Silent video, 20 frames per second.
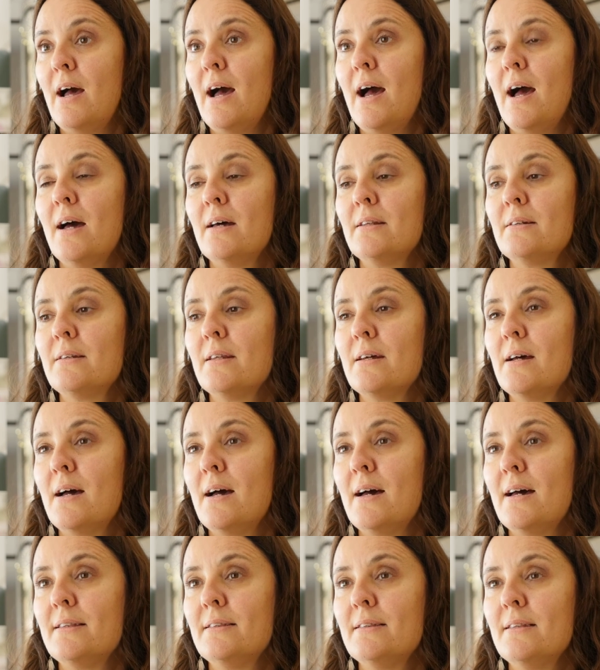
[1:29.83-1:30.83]
And
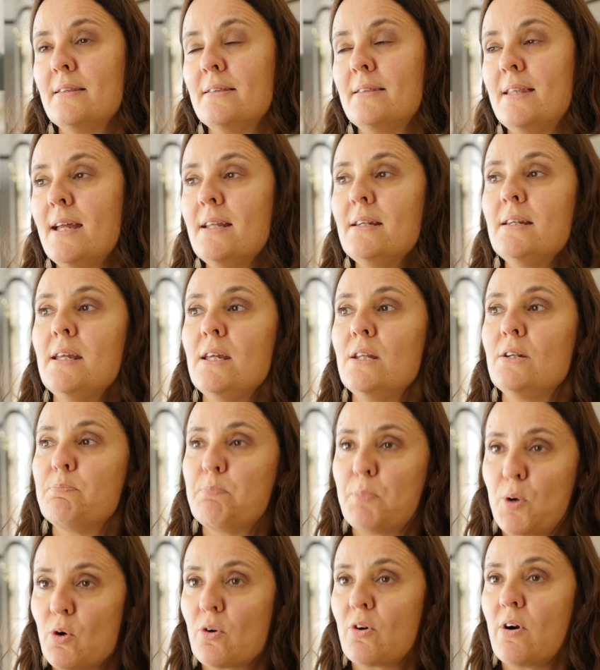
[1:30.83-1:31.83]
uh, then
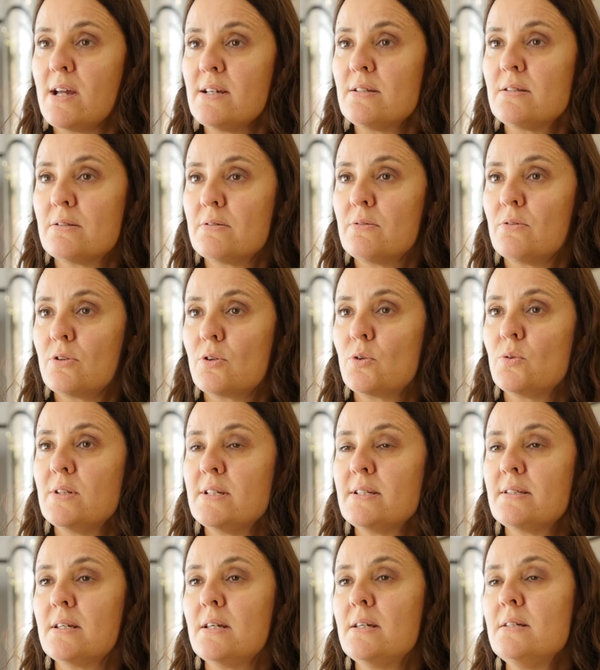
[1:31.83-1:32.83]
it progresses through
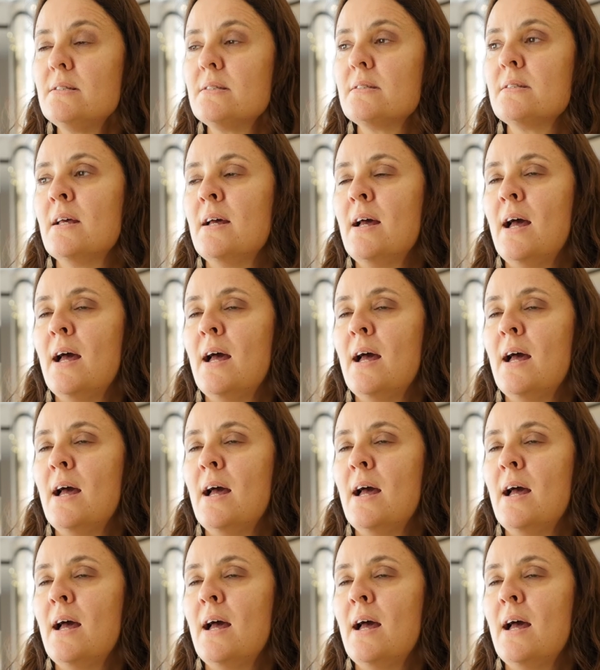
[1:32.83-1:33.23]
disease